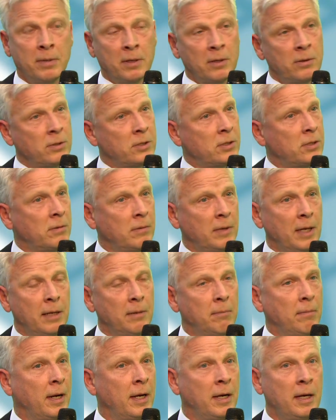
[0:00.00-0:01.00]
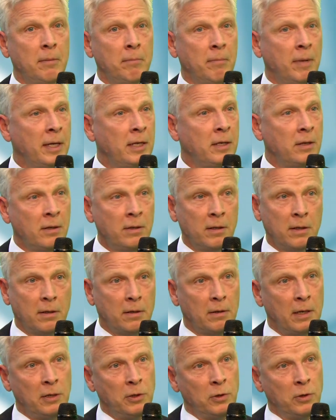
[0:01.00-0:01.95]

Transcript: but also in many many other